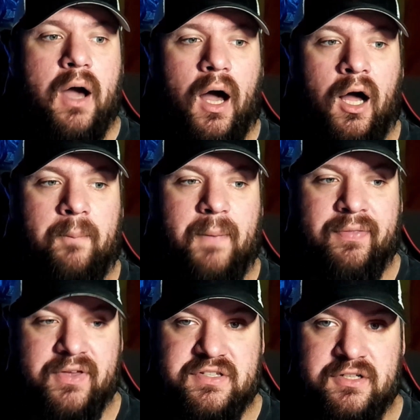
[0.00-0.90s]

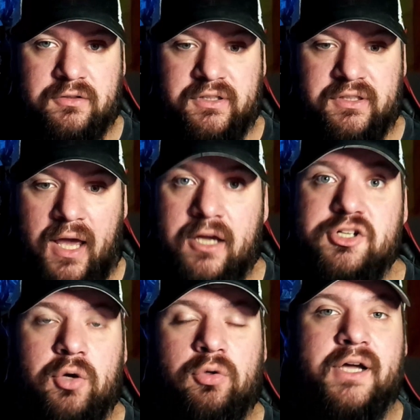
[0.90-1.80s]
And they still need
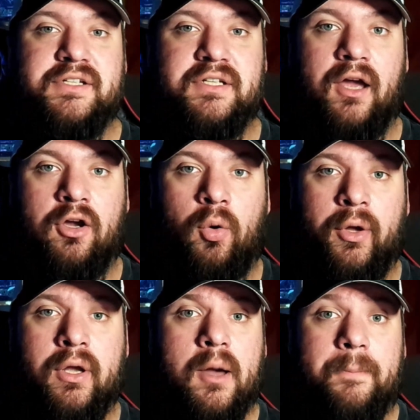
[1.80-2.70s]
AJ Ouellette to get
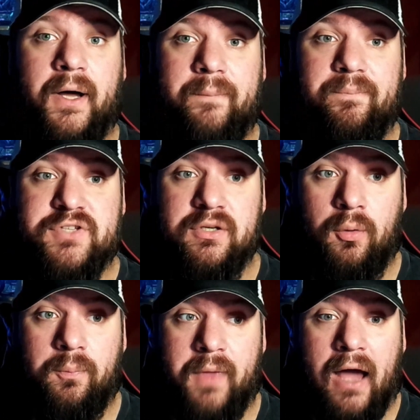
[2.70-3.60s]
going. But
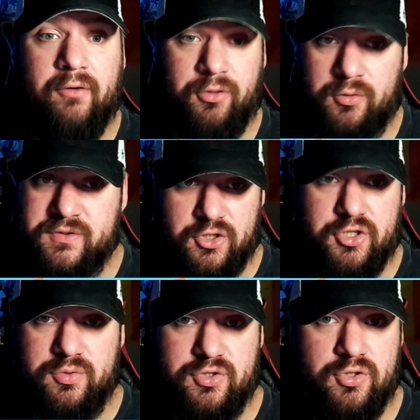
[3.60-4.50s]
to have those
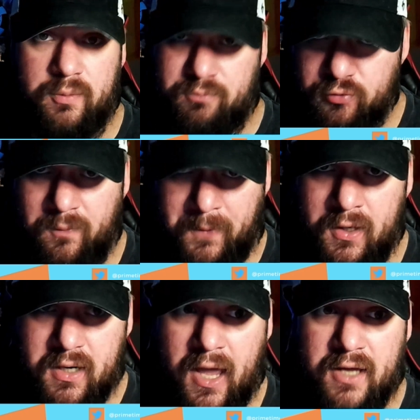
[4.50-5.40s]
issues to improve
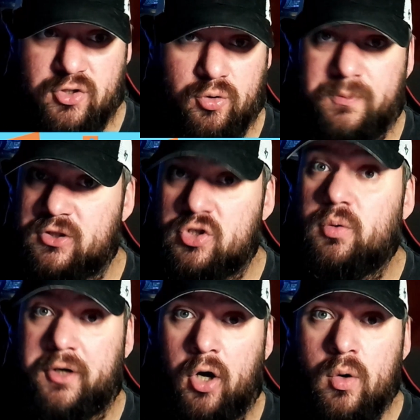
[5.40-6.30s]
upon and to be
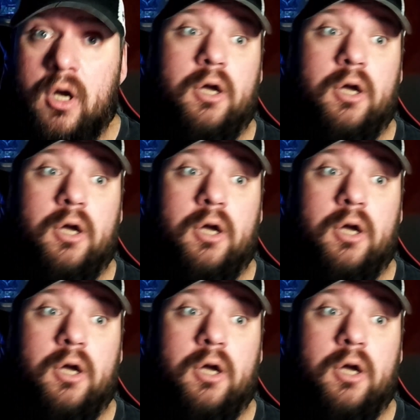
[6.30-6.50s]
2-0.